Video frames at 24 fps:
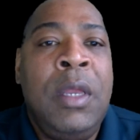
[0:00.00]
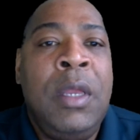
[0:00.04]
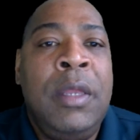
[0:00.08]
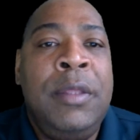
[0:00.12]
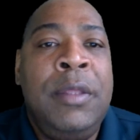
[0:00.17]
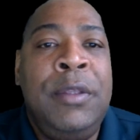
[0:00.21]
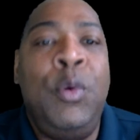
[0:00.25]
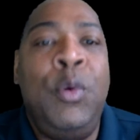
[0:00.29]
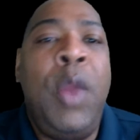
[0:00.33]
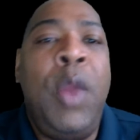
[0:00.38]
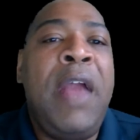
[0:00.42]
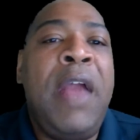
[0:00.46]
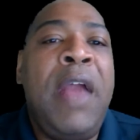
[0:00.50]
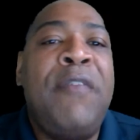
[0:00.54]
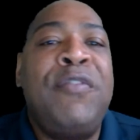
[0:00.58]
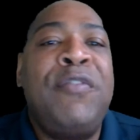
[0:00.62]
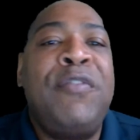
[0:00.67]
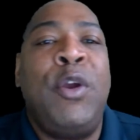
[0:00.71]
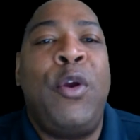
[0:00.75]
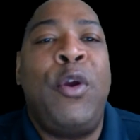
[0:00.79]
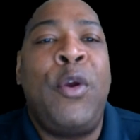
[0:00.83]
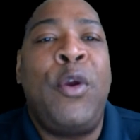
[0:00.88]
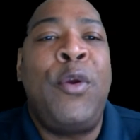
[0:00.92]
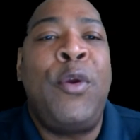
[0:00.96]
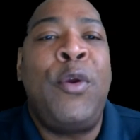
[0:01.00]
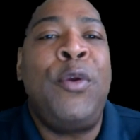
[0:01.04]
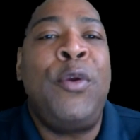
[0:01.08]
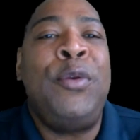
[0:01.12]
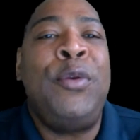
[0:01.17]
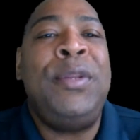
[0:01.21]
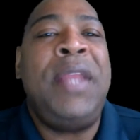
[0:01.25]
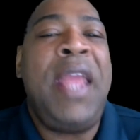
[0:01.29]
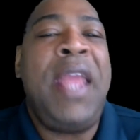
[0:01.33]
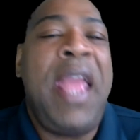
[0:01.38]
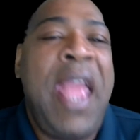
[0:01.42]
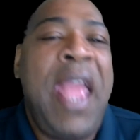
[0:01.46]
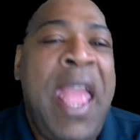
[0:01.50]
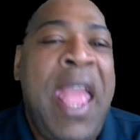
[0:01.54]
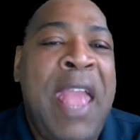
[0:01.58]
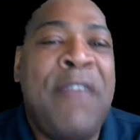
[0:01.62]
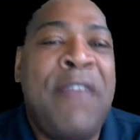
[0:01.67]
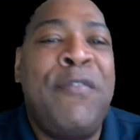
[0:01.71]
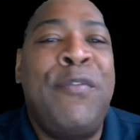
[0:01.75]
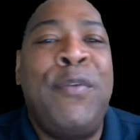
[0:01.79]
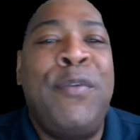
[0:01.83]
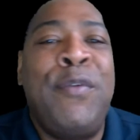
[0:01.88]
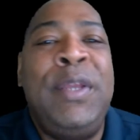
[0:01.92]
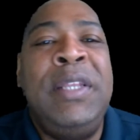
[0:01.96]
you have to earn
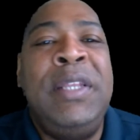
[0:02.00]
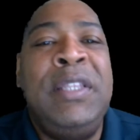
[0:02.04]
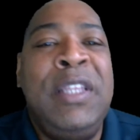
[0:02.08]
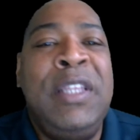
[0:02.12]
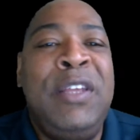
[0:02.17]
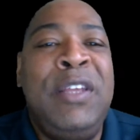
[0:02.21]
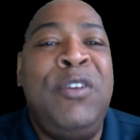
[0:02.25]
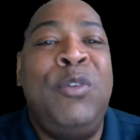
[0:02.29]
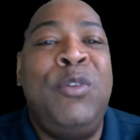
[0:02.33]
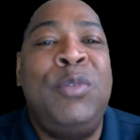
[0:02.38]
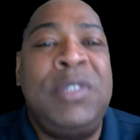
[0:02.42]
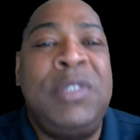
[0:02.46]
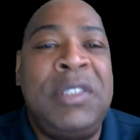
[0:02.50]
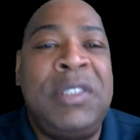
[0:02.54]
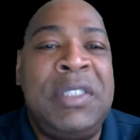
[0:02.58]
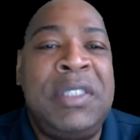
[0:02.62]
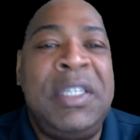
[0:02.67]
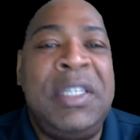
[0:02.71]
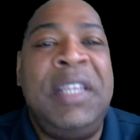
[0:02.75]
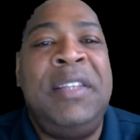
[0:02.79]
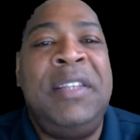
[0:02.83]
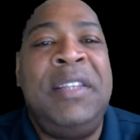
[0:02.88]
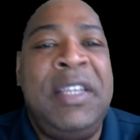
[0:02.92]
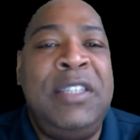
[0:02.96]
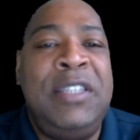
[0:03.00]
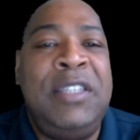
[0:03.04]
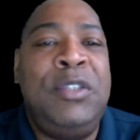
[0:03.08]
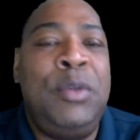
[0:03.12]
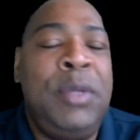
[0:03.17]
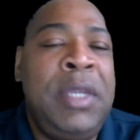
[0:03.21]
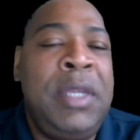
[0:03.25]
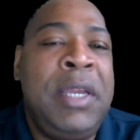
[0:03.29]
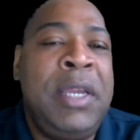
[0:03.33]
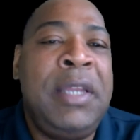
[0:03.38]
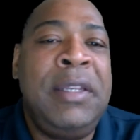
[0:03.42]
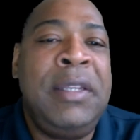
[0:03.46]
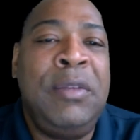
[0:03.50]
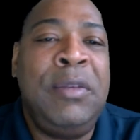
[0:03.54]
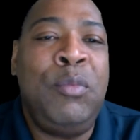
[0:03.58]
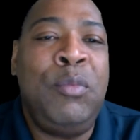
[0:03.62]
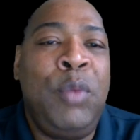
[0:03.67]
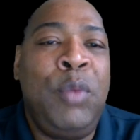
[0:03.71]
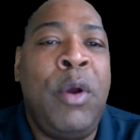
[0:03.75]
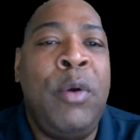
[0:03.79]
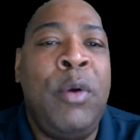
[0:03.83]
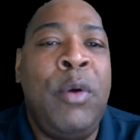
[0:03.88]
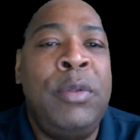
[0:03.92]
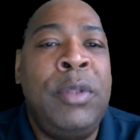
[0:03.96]
every little cent that you get. And we
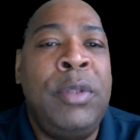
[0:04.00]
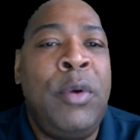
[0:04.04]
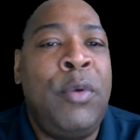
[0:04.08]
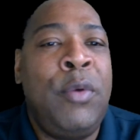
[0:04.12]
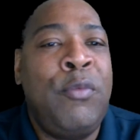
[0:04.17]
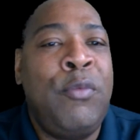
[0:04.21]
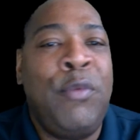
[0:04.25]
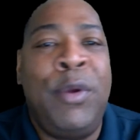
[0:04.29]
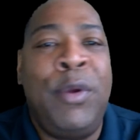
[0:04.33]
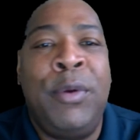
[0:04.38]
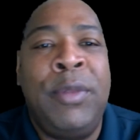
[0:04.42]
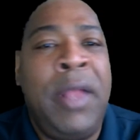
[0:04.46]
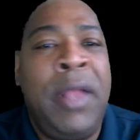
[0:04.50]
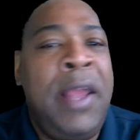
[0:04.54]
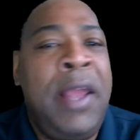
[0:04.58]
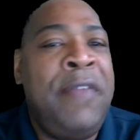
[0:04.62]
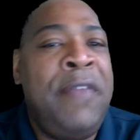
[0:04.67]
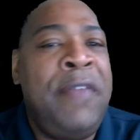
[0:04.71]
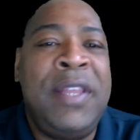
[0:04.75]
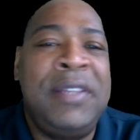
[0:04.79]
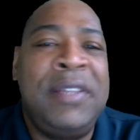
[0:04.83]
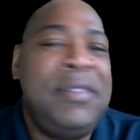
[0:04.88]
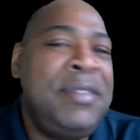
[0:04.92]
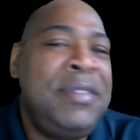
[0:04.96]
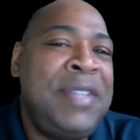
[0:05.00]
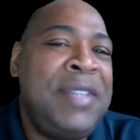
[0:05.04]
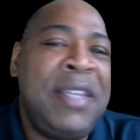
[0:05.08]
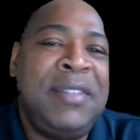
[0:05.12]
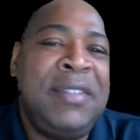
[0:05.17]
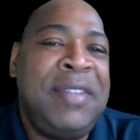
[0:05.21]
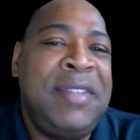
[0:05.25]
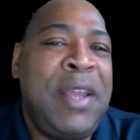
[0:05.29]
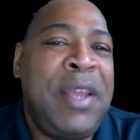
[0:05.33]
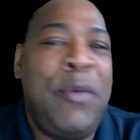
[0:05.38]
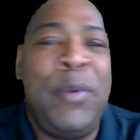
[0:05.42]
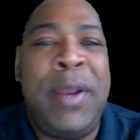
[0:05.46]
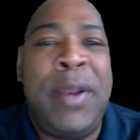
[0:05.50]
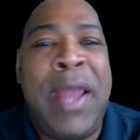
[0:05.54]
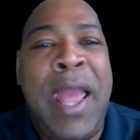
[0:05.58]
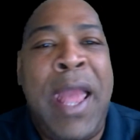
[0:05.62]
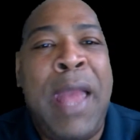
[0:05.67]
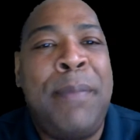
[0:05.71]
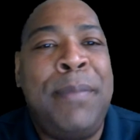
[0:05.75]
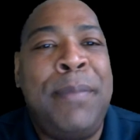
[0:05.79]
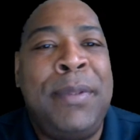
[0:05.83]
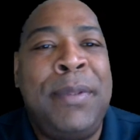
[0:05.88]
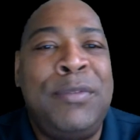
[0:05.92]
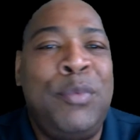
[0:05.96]
know in real life, that's not what
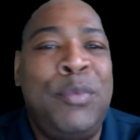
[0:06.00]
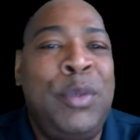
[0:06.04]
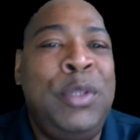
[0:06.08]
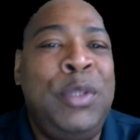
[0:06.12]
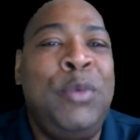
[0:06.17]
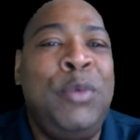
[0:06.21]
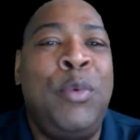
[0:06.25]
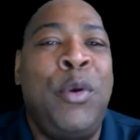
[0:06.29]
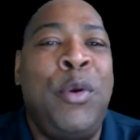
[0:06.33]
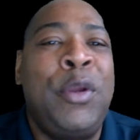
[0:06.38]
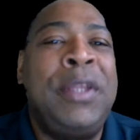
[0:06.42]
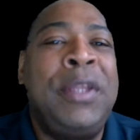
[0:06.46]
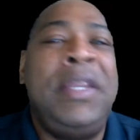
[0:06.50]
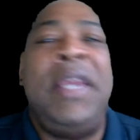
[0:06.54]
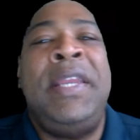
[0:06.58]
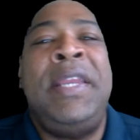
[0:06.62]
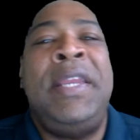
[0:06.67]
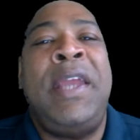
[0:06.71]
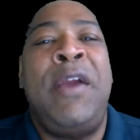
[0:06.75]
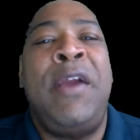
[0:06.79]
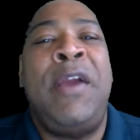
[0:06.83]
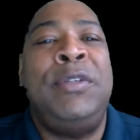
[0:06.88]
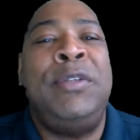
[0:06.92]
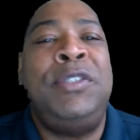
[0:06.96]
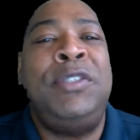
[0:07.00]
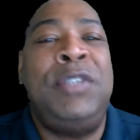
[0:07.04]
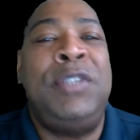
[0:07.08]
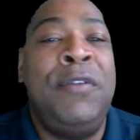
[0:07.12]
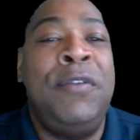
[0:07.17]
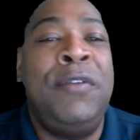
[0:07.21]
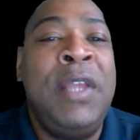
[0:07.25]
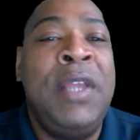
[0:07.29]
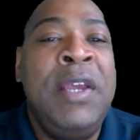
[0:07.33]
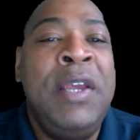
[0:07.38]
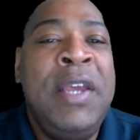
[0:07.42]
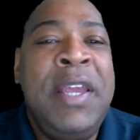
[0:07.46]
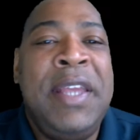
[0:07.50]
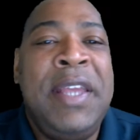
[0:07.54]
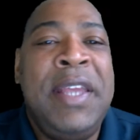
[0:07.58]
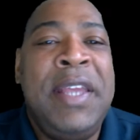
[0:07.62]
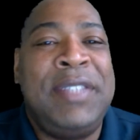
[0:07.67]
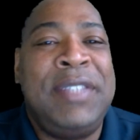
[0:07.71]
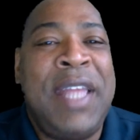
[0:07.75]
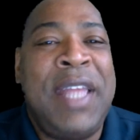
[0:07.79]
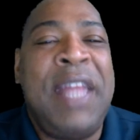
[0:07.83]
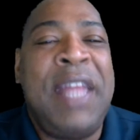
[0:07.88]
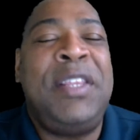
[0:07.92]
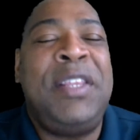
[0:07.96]
happens. When you work an 8-hour shift, it's
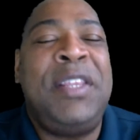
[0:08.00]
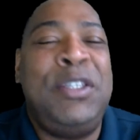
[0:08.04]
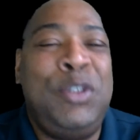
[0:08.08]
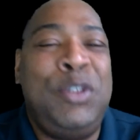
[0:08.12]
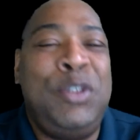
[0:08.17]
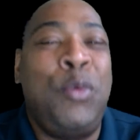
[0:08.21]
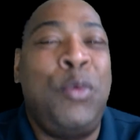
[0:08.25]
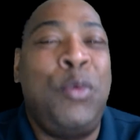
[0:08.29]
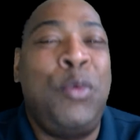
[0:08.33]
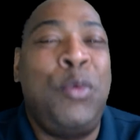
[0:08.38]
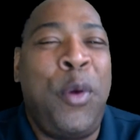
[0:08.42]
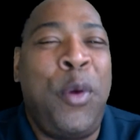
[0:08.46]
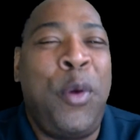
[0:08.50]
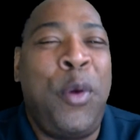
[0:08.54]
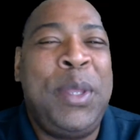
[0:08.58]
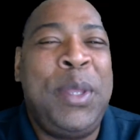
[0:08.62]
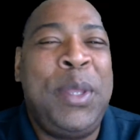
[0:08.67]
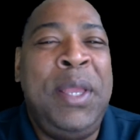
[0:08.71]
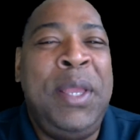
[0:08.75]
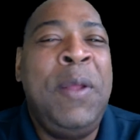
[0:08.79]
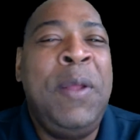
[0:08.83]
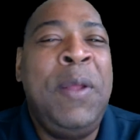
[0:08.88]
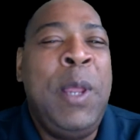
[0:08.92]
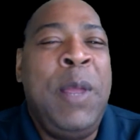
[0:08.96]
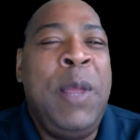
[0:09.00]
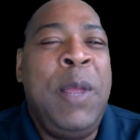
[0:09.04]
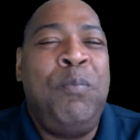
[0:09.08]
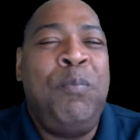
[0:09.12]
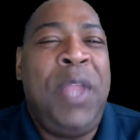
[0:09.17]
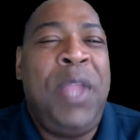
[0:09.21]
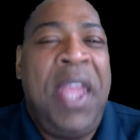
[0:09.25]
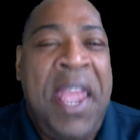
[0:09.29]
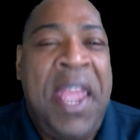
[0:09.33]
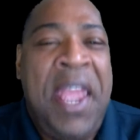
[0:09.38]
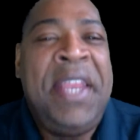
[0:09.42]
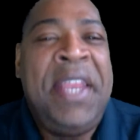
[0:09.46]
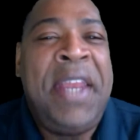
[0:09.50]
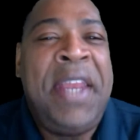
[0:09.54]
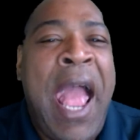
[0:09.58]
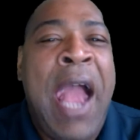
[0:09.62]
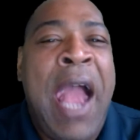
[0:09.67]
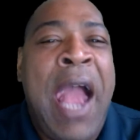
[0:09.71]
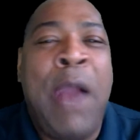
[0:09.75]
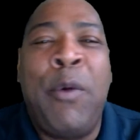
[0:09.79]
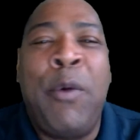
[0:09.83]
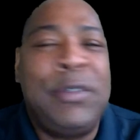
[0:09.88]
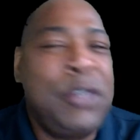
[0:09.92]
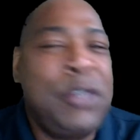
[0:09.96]
not that you're working 8
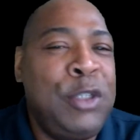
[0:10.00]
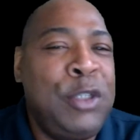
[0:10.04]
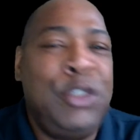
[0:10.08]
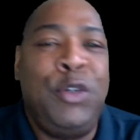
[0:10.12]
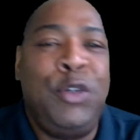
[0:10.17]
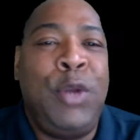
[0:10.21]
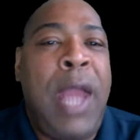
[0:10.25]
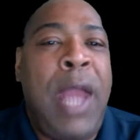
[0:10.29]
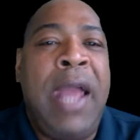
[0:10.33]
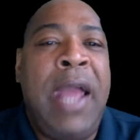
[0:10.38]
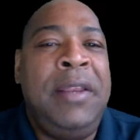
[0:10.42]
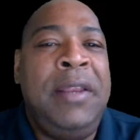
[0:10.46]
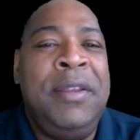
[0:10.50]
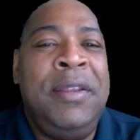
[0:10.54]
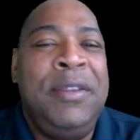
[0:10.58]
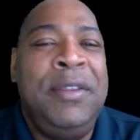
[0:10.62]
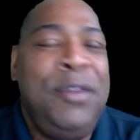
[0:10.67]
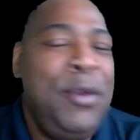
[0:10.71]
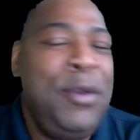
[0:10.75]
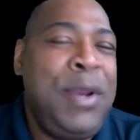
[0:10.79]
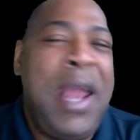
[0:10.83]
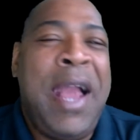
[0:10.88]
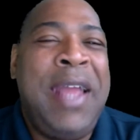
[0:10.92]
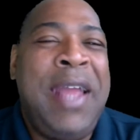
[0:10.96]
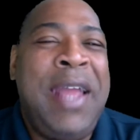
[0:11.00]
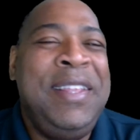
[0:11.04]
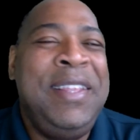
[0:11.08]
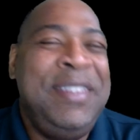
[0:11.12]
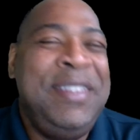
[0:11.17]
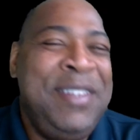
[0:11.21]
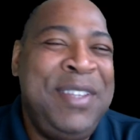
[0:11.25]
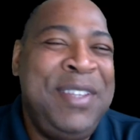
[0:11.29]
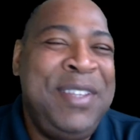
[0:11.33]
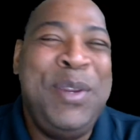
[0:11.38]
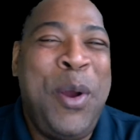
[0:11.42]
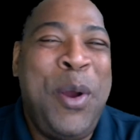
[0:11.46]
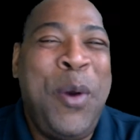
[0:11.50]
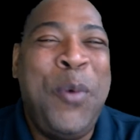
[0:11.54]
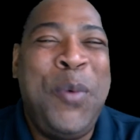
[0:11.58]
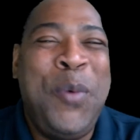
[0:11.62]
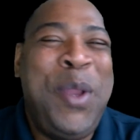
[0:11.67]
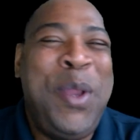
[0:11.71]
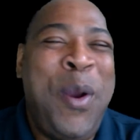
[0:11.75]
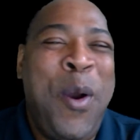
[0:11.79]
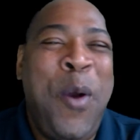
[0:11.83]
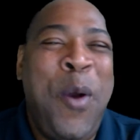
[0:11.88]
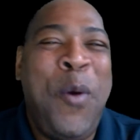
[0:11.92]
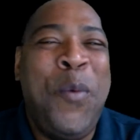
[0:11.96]
hours, because you're not. You're not. You know,
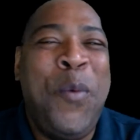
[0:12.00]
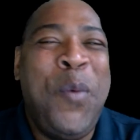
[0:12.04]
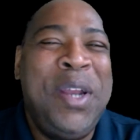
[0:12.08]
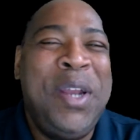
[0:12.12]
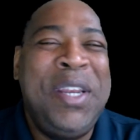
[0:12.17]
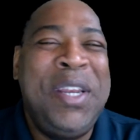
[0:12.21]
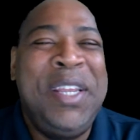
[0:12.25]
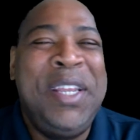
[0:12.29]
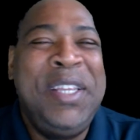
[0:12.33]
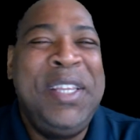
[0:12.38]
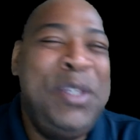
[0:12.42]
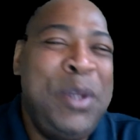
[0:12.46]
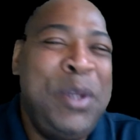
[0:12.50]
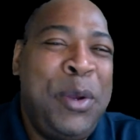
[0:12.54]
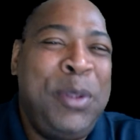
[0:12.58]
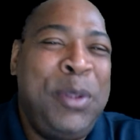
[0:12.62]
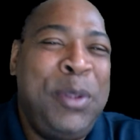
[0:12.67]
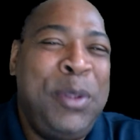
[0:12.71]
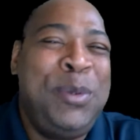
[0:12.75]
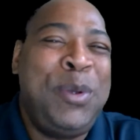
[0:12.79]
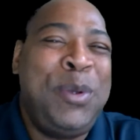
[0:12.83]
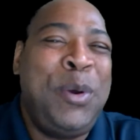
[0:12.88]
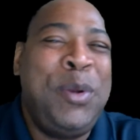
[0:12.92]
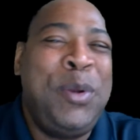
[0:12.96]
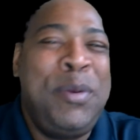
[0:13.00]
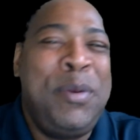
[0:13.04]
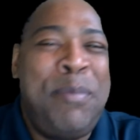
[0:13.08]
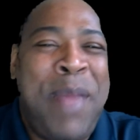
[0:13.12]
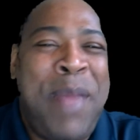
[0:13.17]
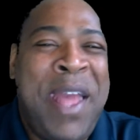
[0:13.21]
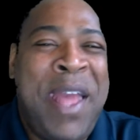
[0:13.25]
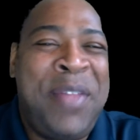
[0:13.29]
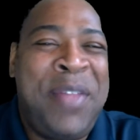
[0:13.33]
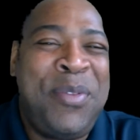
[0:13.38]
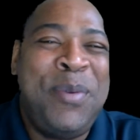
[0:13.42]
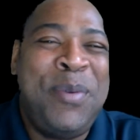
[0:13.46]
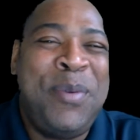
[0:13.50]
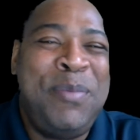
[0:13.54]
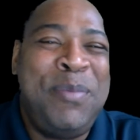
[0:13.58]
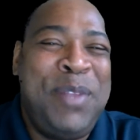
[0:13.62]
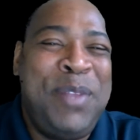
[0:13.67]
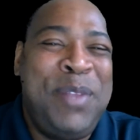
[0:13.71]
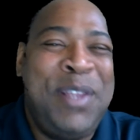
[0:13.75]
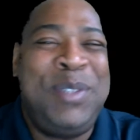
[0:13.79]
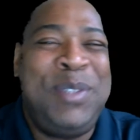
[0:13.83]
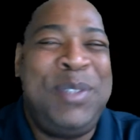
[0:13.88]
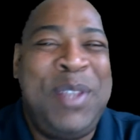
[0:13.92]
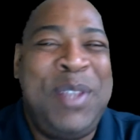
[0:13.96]
we all want to, you know, you go to the bathroom,
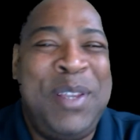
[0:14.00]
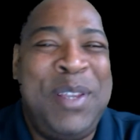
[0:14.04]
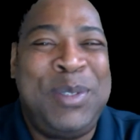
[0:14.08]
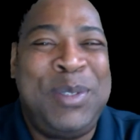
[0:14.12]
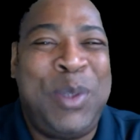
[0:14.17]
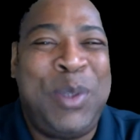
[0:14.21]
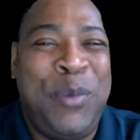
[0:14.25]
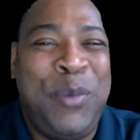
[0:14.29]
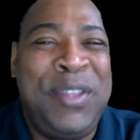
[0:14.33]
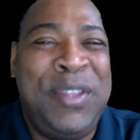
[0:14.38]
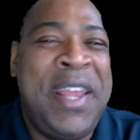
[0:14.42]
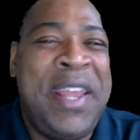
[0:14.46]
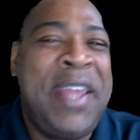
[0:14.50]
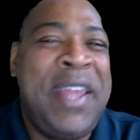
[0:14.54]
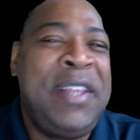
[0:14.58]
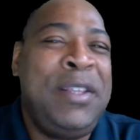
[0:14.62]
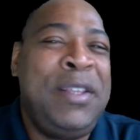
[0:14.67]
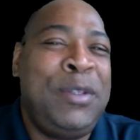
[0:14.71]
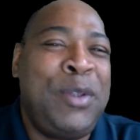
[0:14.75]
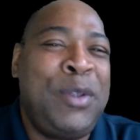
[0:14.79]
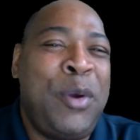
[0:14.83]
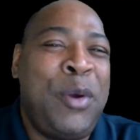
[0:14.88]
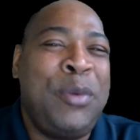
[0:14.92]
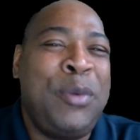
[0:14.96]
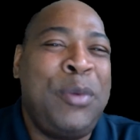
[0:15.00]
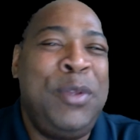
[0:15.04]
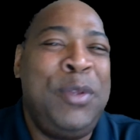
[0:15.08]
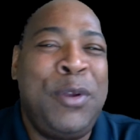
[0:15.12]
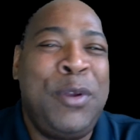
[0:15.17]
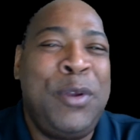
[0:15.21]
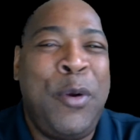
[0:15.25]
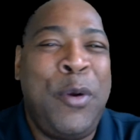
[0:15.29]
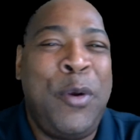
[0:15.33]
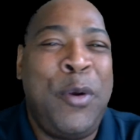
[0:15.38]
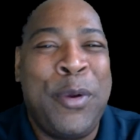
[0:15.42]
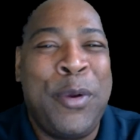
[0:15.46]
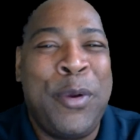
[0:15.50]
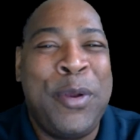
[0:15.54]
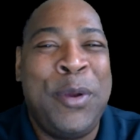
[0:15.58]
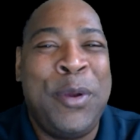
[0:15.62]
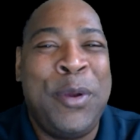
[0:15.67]
you surf the net, you talk to your coworker